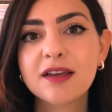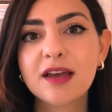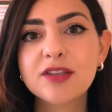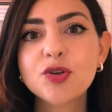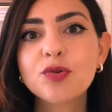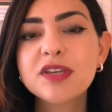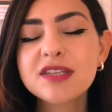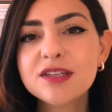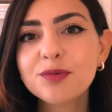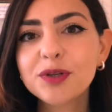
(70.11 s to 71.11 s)
And so this
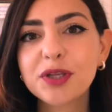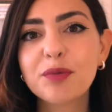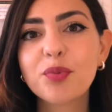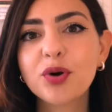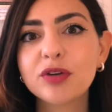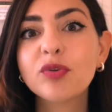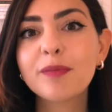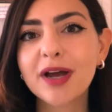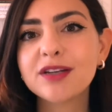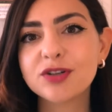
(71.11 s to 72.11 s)
is a really important
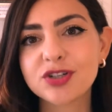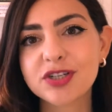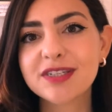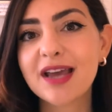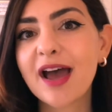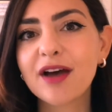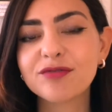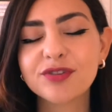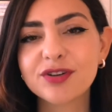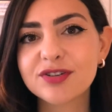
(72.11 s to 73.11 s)
reminder just to have
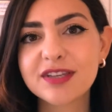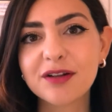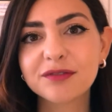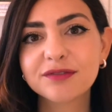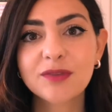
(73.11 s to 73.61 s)
for yourself.